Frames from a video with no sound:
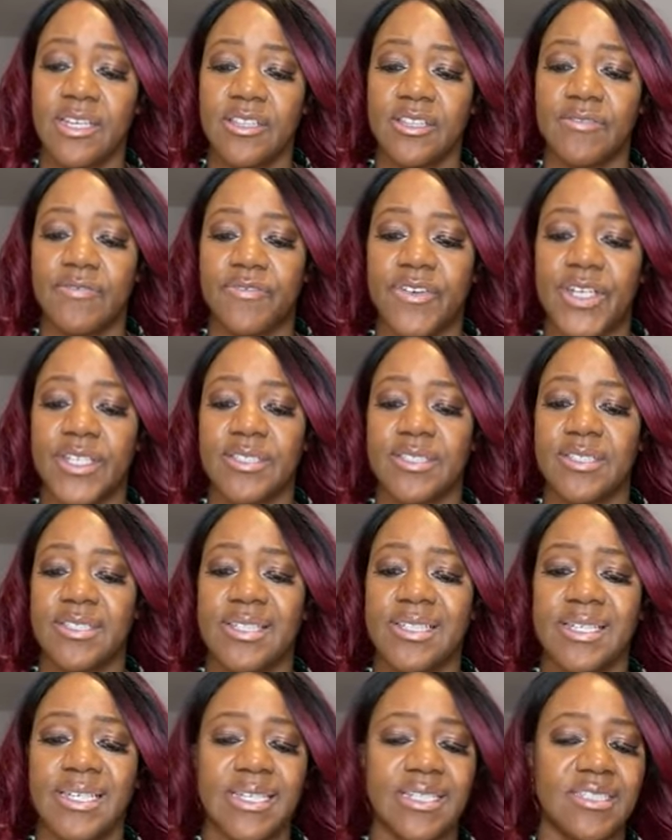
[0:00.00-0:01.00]
The first
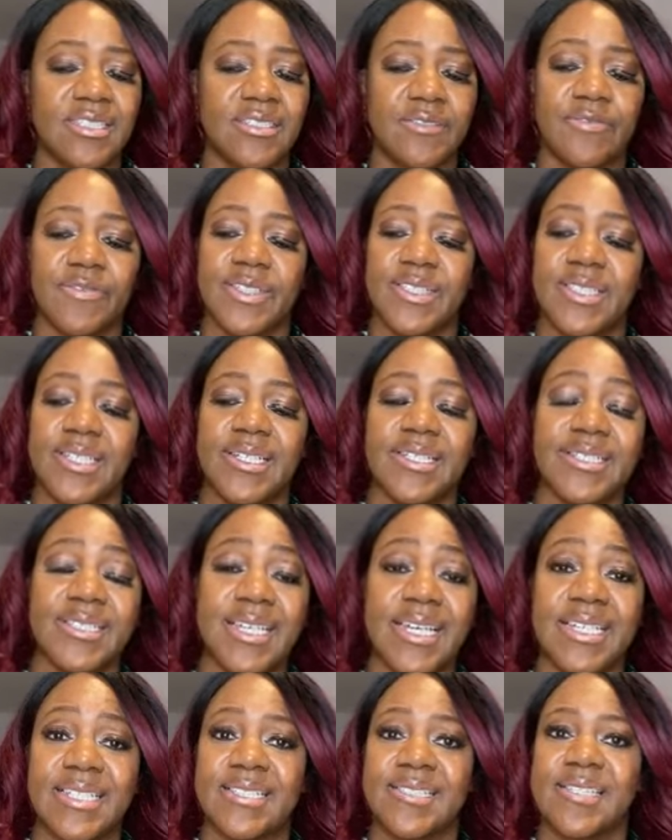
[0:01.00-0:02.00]
thing is to
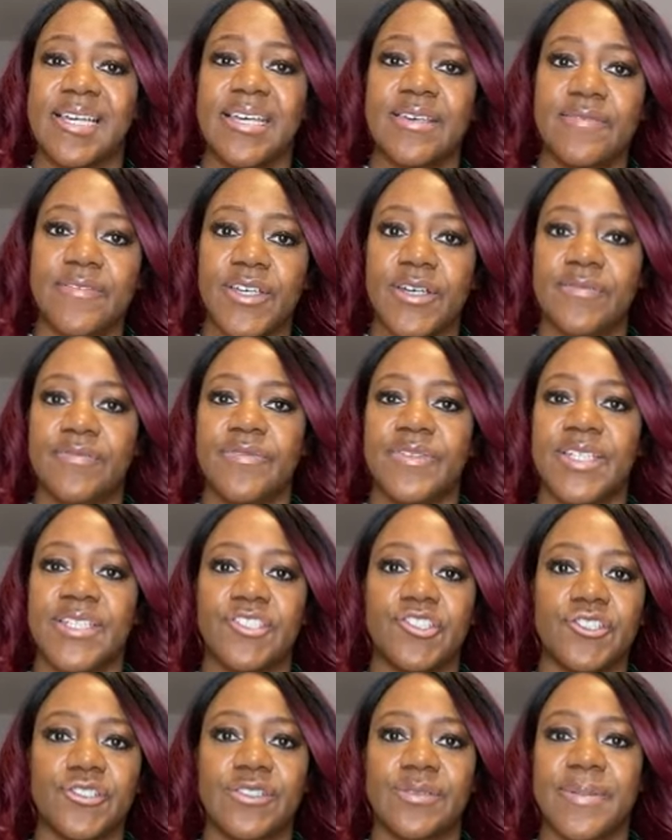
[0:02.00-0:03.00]
facilitate a safe,
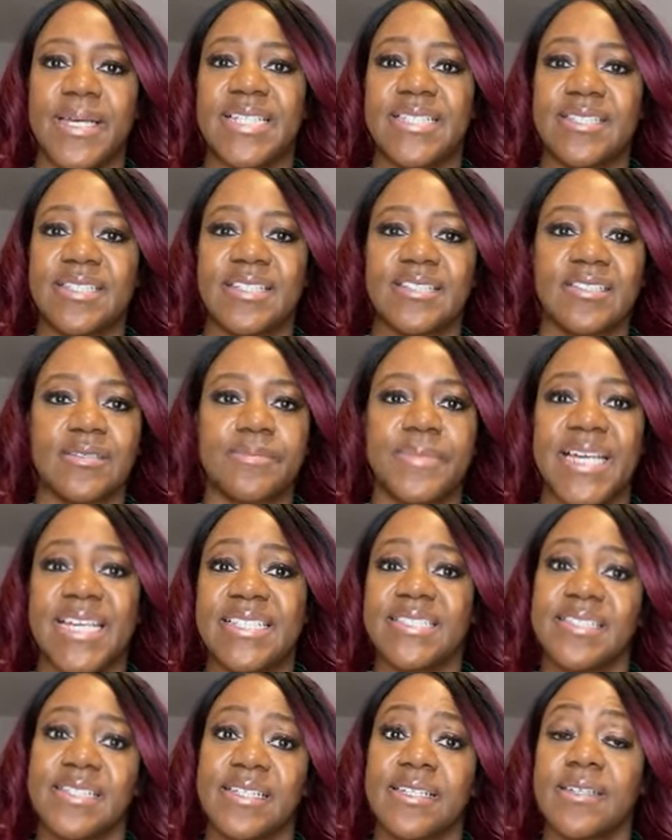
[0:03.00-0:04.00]
confidential space. That's a
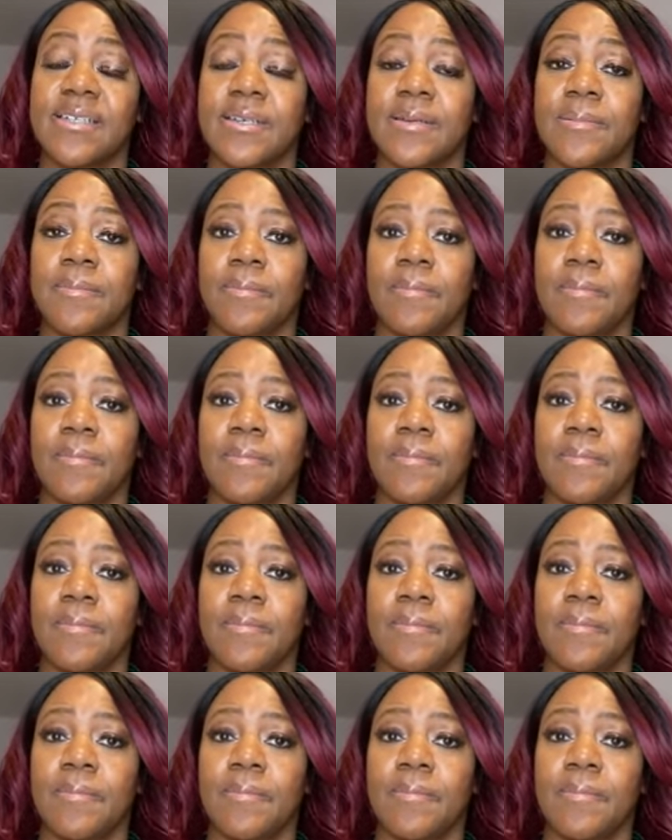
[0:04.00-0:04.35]
basic.